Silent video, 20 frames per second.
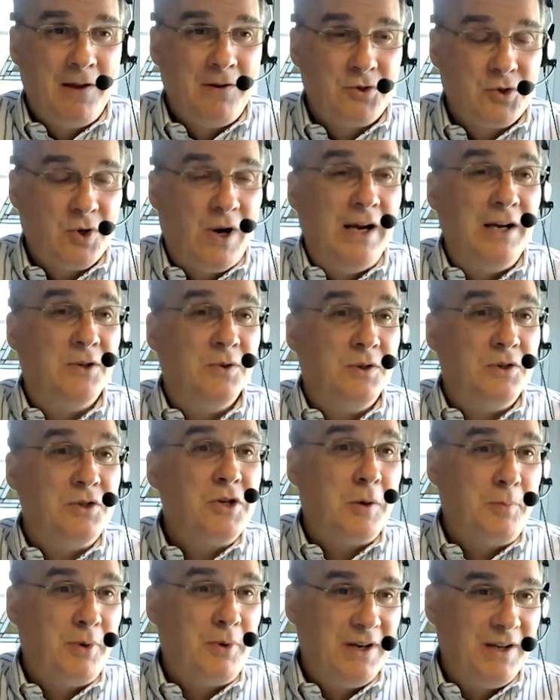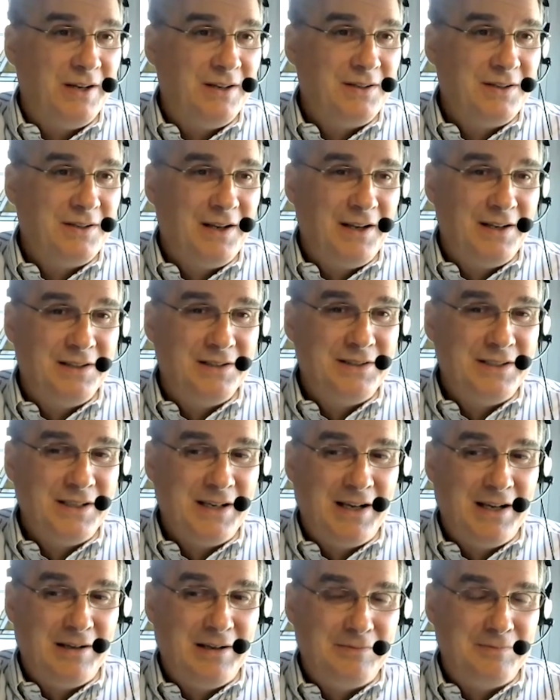trying to interpret it, and
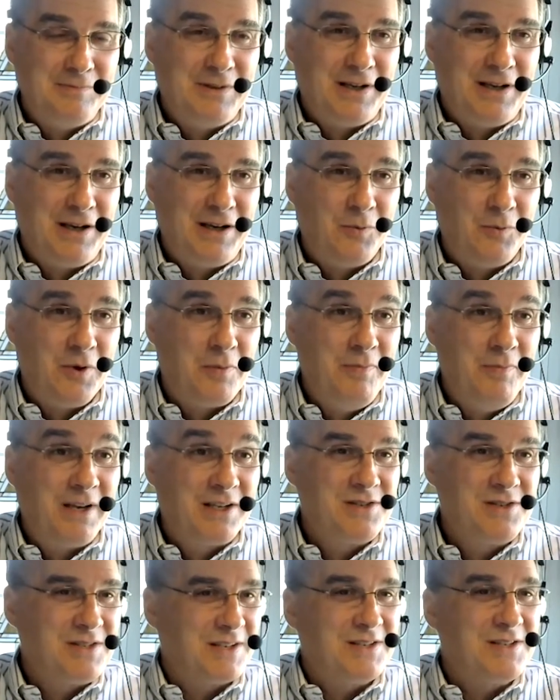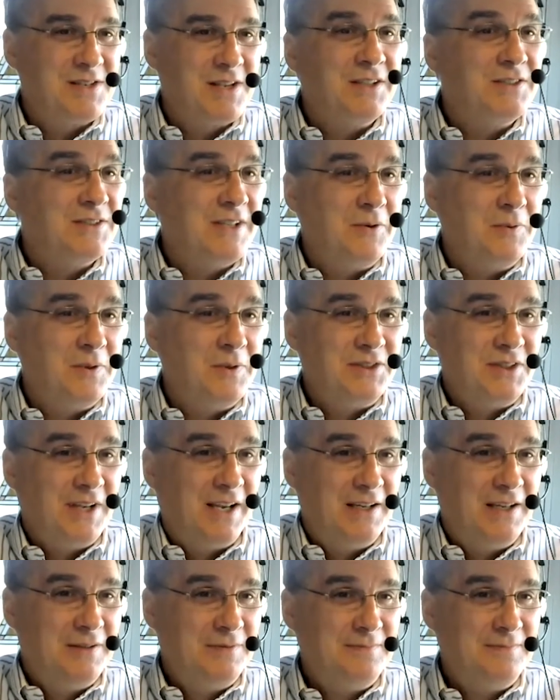with mixed success, I would say.